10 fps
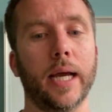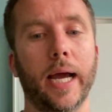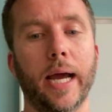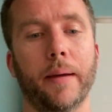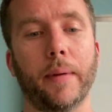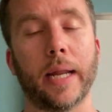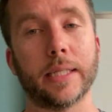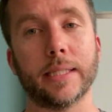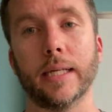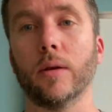and
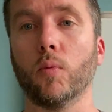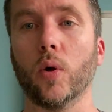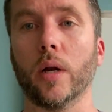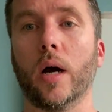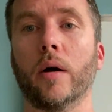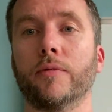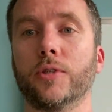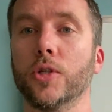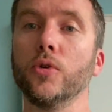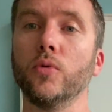it's still one of
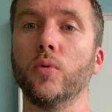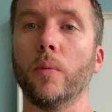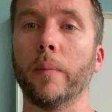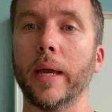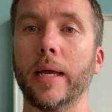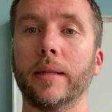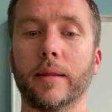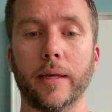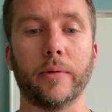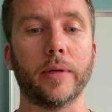two main
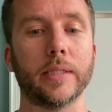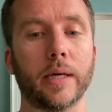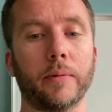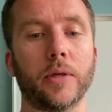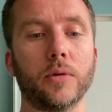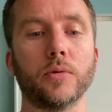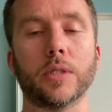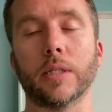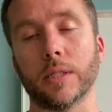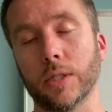theories that we use
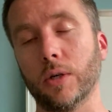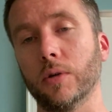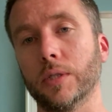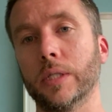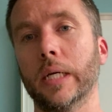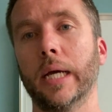to discuss